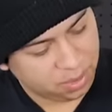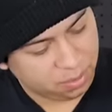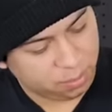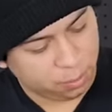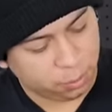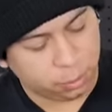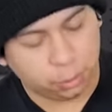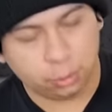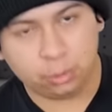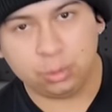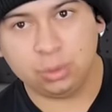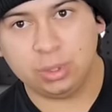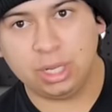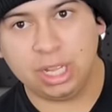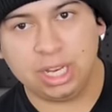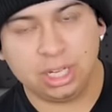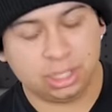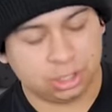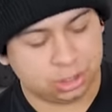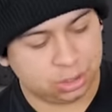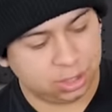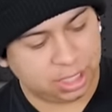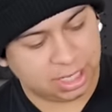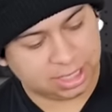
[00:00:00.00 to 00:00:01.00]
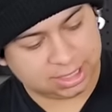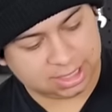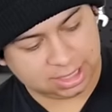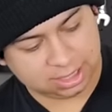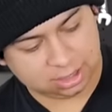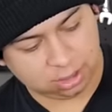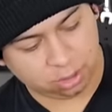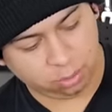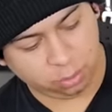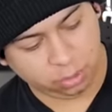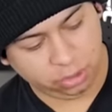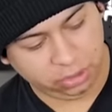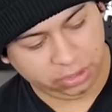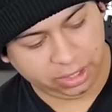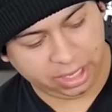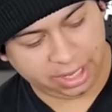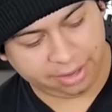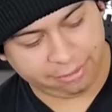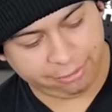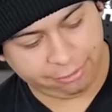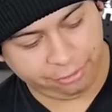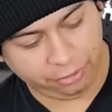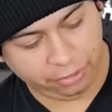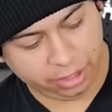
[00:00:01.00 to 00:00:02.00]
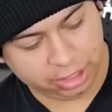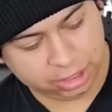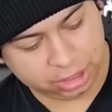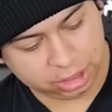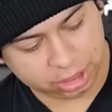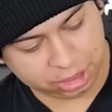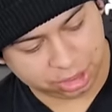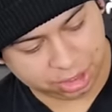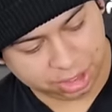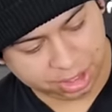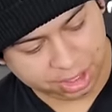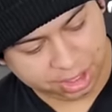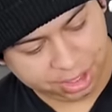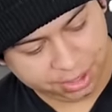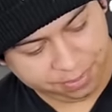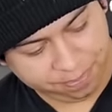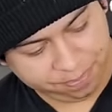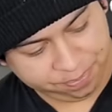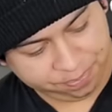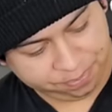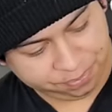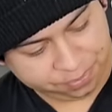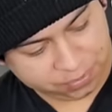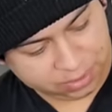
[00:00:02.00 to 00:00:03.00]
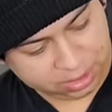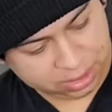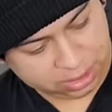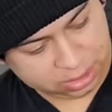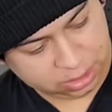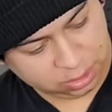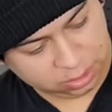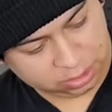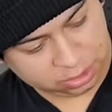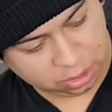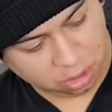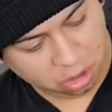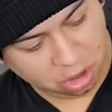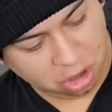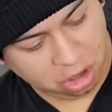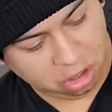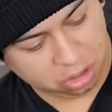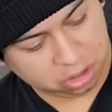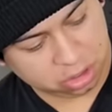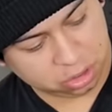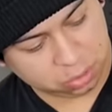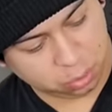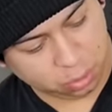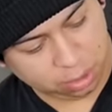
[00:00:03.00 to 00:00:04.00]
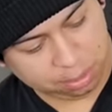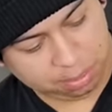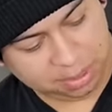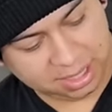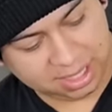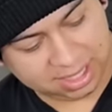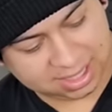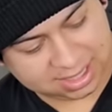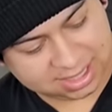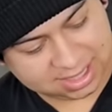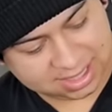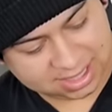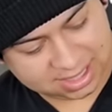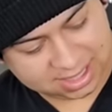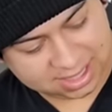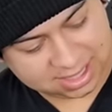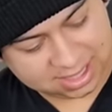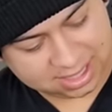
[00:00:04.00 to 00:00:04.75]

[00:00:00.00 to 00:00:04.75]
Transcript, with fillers: Root Industry headsets are really like flush. So it's all just one piece.